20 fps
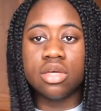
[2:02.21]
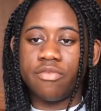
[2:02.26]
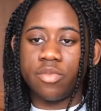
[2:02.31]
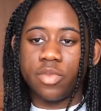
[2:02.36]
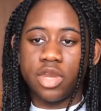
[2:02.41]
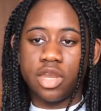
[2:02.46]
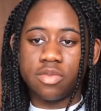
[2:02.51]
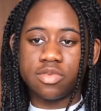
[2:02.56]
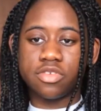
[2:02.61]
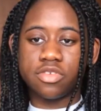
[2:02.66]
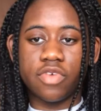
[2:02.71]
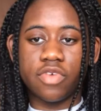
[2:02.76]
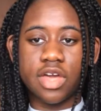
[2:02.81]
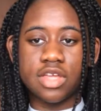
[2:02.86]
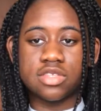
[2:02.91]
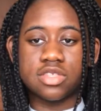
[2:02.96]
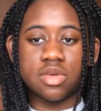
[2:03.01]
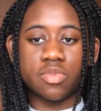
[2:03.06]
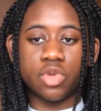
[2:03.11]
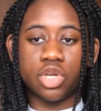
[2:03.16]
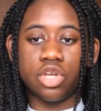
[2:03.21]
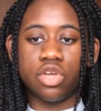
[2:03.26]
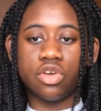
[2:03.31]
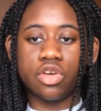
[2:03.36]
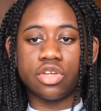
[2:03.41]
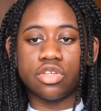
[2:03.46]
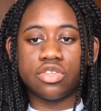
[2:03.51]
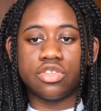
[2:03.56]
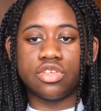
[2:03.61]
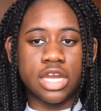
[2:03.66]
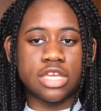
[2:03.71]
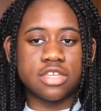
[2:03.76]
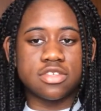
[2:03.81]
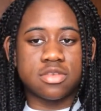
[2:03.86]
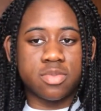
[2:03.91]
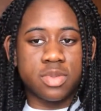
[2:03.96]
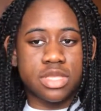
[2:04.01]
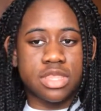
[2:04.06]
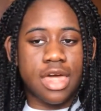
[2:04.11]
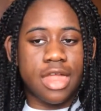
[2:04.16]
I haven't been find someone who can braid it
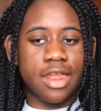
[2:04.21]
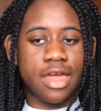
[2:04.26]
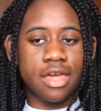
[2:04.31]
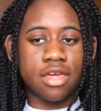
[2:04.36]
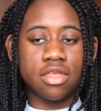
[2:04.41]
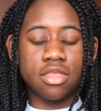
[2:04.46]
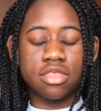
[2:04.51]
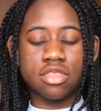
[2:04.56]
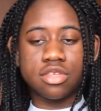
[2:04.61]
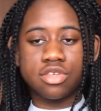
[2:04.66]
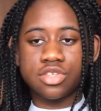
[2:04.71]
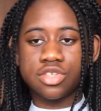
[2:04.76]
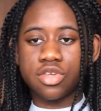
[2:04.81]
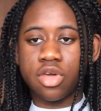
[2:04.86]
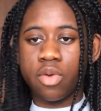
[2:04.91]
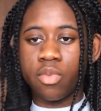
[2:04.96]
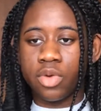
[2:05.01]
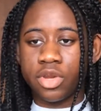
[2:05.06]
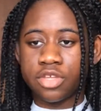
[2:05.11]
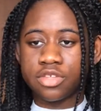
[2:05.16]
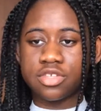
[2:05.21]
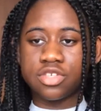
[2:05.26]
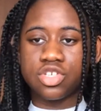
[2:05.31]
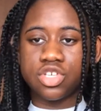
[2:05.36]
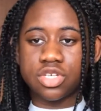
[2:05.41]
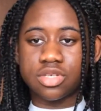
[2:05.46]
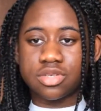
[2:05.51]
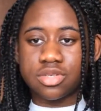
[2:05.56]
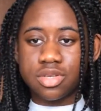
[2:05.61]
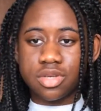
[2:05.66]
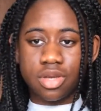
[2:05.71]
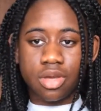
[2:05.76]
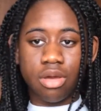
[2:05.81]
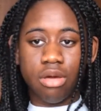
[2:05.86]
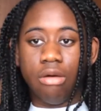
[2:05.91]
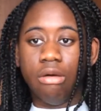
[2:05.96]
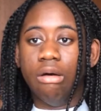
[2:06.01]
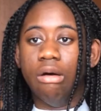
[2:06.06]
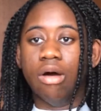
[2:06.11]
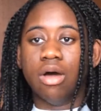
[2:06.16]
to be that length, so I wanted to just
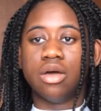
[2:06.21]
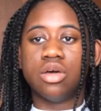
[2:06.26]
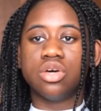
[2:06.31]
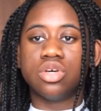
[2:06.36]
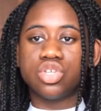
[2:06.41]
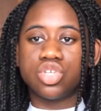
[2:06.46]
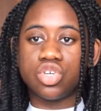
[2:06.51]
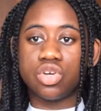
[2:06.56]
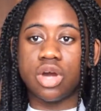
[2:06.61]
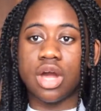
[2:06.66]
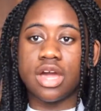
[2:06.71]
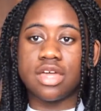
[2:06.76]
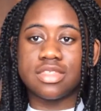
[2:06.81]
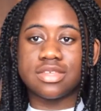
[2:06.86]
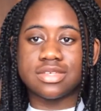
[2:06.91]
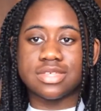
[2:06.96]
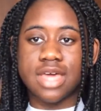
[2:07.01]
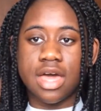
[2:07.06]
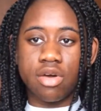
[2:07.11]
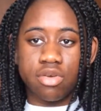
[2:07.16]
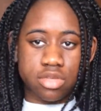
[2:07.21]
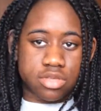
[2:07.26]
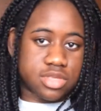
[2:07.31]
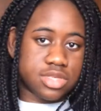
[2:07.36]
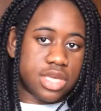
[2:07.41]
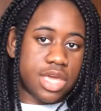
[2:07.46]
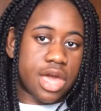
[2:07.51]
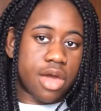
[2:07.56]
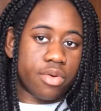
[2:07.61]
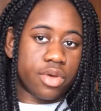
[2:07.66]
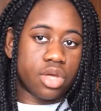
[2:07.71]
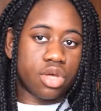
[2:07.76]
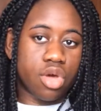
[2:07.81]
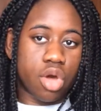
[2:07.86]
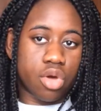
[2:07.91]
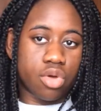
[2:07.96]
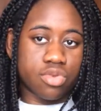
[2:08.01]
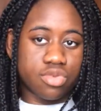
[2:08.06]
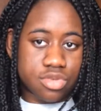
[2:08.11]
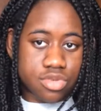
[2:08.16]
try this out and see how it
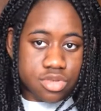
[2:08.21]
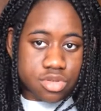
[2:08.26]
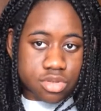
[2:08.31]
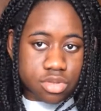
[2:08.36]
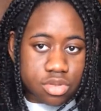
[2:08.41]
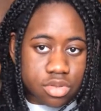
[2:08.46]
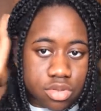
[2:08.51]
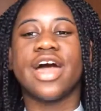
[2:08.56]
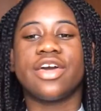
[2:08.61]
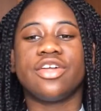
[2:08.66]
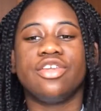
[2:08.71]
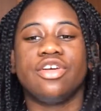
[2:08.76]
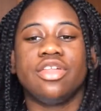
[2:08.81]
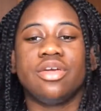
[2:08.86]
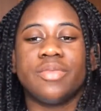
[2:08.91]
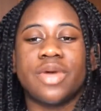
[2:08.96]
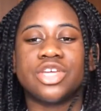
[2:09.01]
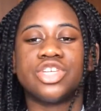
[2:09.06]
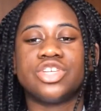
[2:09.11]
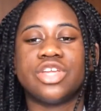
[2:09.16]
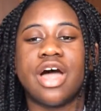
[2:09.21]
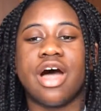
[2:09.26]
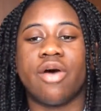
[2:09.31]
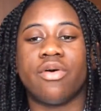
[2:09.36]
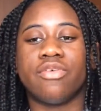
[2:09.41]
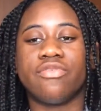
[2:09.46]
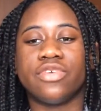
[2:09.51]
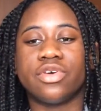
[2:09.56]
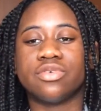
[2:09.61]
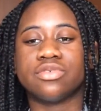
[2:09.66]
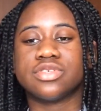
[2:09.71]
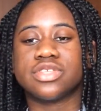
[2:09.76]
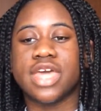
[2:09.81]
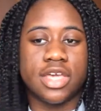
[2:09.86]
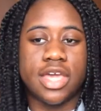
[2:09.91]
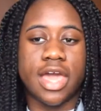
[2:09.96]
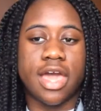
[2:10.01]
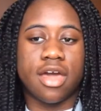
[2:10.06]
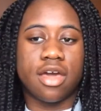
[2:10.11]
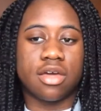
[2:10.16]
goes. I can only imagine how it feels to
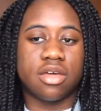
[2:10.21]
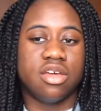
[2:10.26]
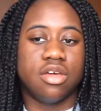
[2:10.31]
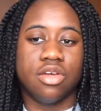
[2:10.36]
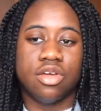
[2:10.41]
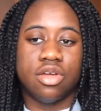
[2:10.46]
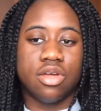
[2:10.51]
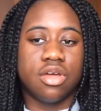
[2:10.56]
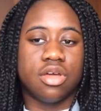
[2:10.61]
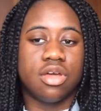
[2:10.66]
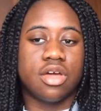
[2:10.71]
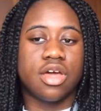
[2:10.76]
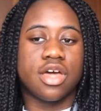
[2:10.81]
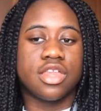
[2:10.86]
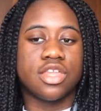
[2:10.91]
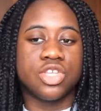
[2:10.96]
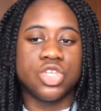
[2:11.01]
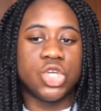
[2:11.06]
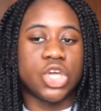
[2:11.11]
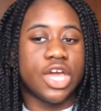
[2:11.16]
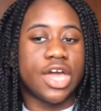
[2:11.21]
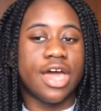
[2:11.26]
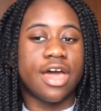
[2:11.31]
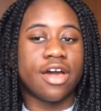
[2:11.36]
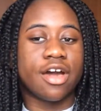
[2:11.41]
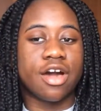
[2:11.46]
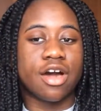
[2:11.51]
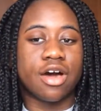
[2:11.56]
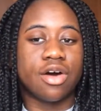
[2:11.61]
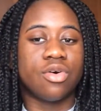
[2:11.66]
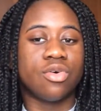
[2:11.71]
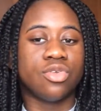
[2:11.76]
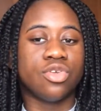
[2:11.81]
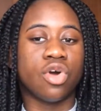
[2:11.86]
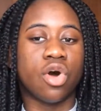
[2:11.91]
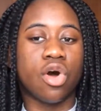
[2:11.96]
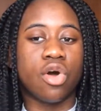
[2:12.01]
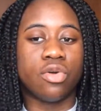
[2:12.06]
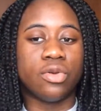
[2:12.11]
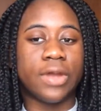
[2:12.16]
get a legit haircut on
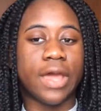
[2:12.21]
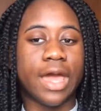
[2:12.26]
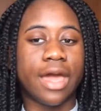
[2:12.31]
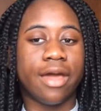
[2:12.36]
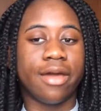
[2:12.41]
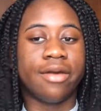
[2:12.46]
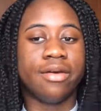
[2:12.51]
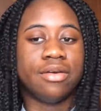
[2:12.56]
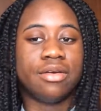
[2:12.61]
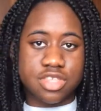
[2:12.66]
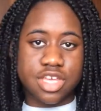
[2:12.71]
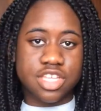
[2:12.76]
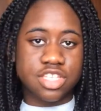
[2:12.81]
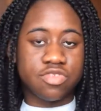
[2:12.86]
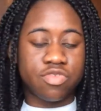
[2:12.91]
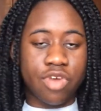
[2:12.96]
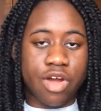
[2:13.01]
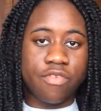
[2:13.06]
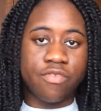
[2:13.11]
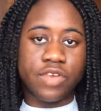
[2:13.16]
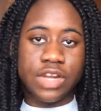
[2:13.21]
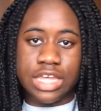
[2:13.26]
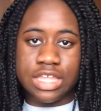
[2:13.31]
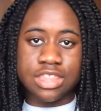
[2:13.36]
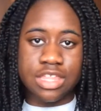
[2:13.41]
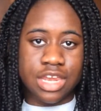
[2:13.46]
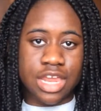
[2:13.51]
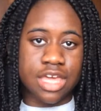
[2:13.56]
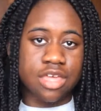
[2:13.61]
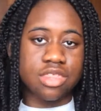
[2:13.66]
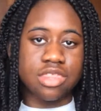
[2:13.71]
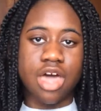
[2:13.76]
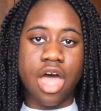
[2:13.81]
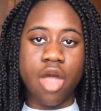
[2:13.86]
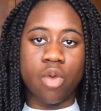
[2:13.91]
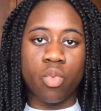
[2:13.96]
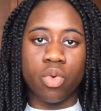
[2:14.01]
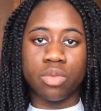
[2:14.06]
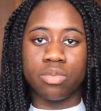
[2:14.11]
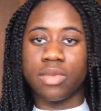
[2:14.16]
your own hair. So that's roughly the length that
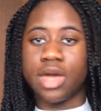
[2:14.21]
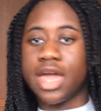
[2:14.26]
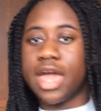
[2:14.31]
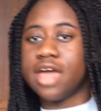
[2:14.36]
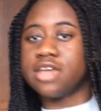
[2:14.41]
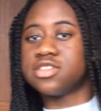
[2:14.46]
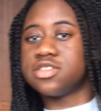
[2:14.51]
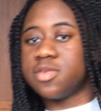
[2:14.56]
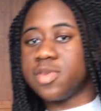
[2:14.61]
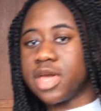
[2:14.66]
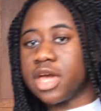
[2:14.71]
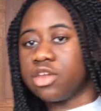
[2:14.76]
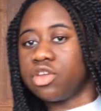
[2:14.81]
I want my hair to be.